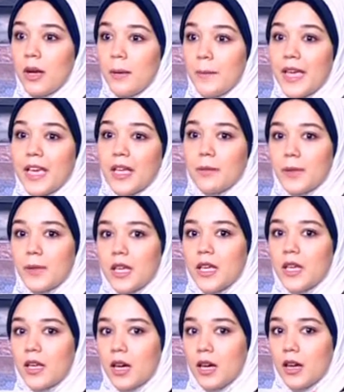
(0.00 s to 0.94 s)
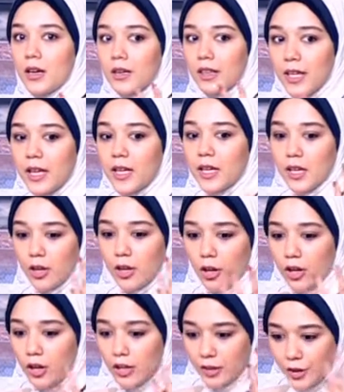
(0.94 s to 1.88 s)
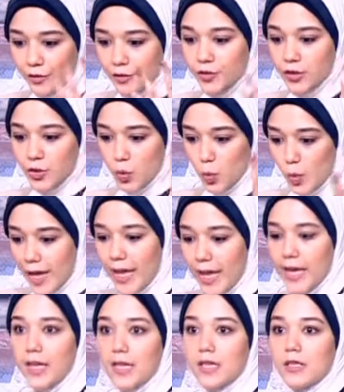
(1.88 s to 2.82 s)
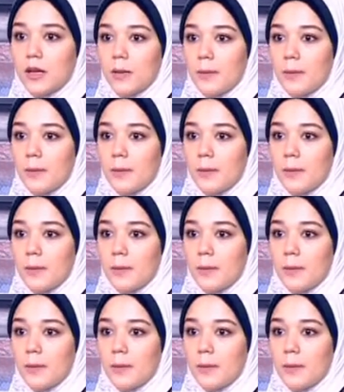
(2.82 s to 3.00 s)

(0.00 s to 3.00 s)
make me think in different ways,